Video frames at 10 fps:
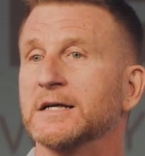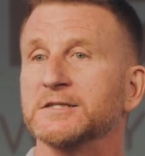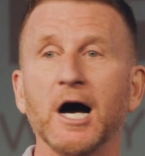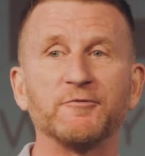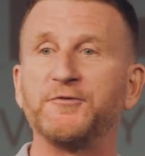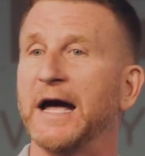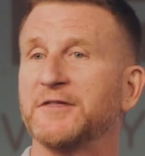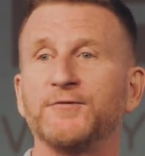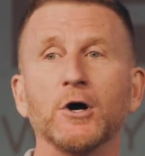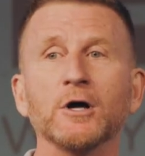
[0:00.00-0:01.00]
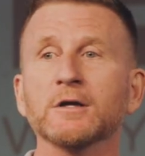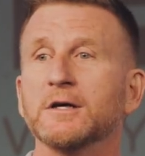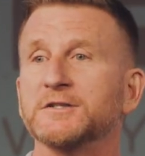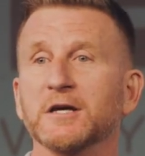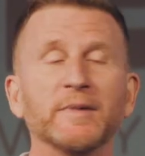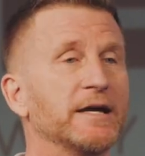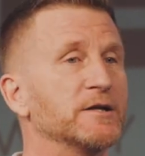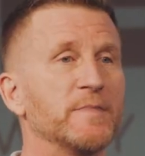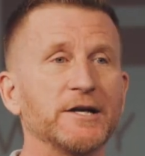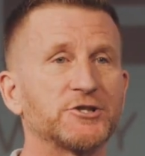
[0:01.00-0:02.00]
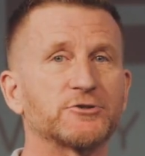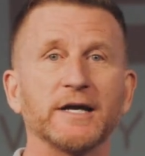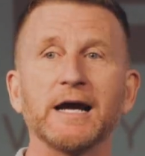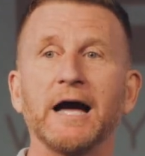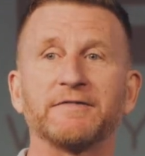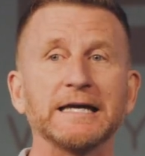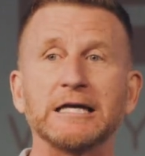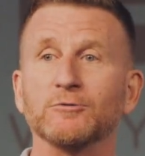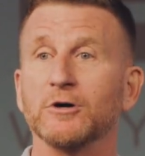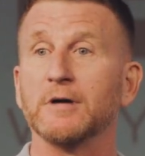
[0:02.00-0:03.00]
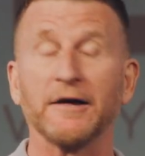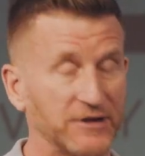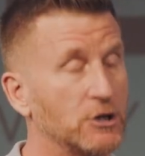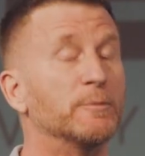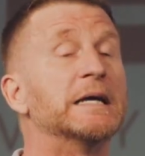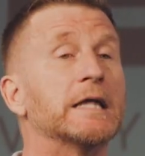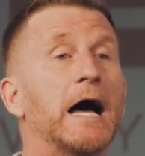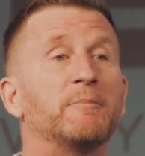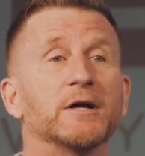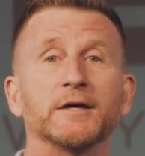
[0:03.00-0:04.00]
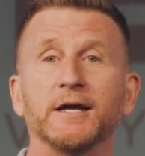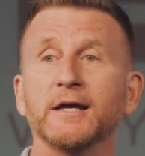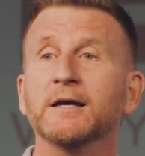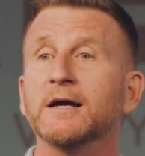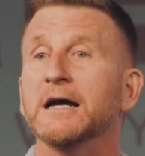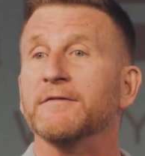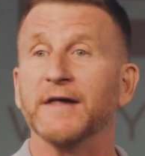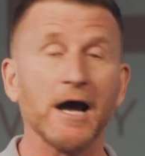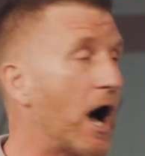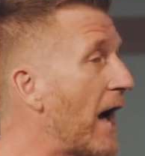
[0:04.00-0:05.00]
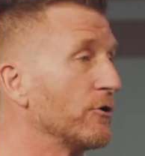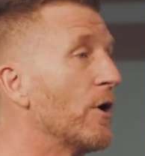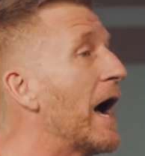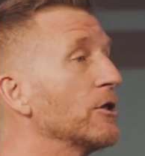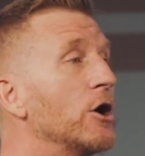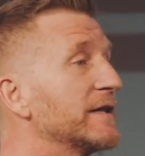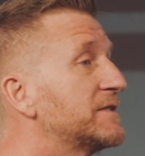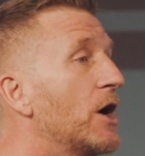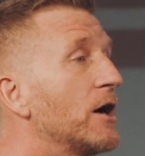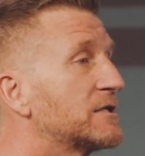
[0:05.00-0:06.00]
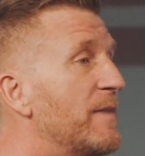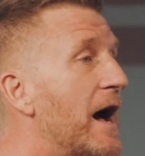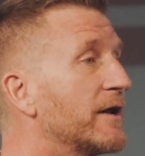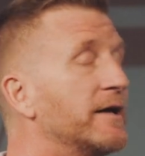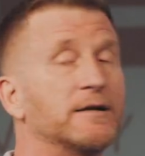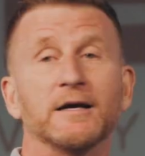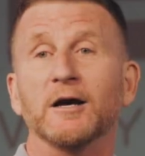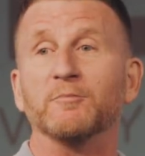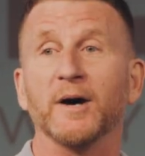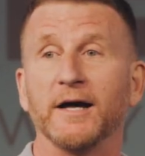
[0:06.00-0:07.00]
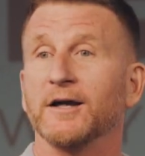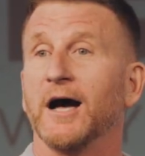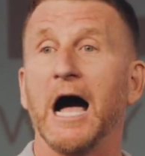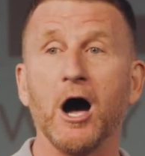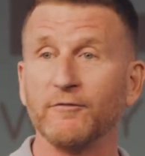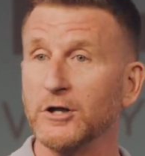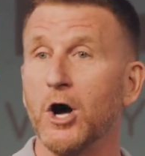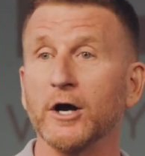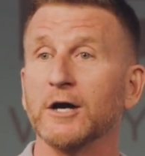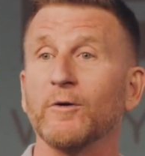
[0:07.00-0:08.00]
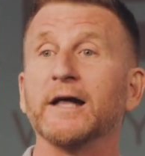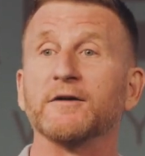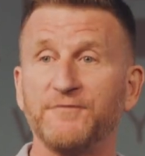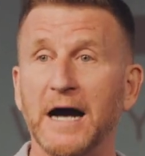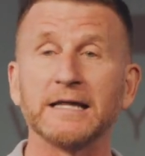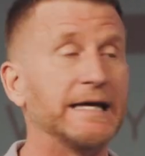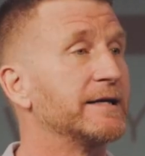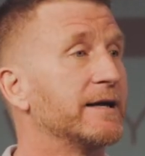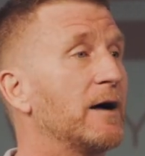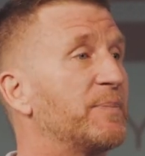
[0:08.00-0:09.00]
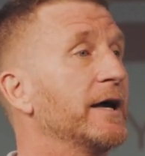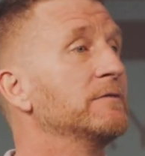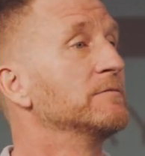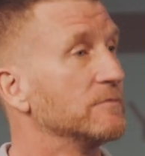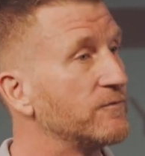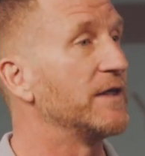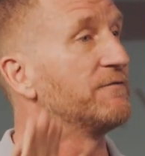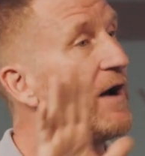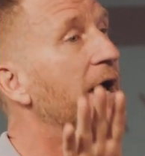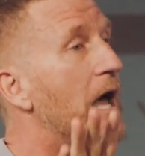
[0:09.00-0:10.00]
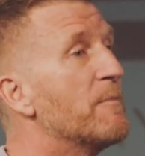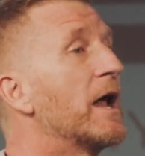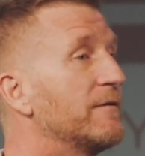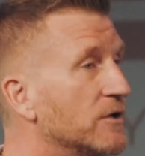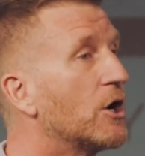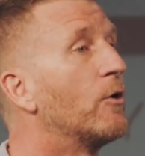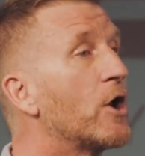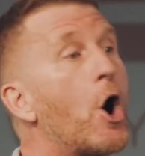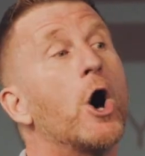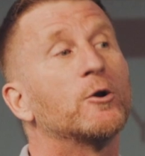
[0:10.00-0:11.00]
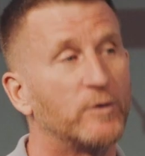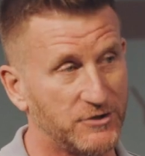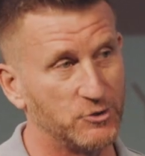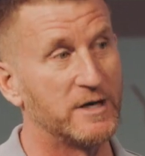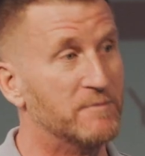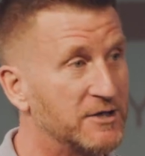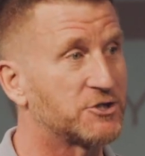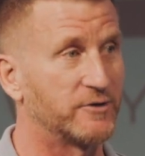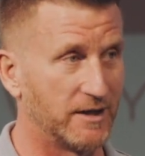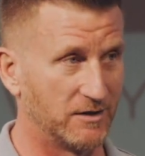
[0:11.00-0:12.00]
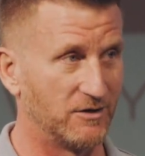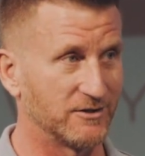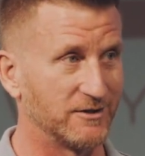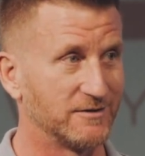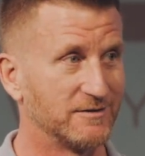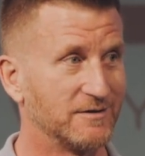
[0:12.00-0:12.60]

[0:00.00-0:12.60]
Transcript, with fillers: He's not faithful to me in the ministry. I think he will, I think he'll be a liability. They, I don't know how long they talked about it, but however long it went, it finally ended up in, then fine, I'm not even going on with you in ministry any longer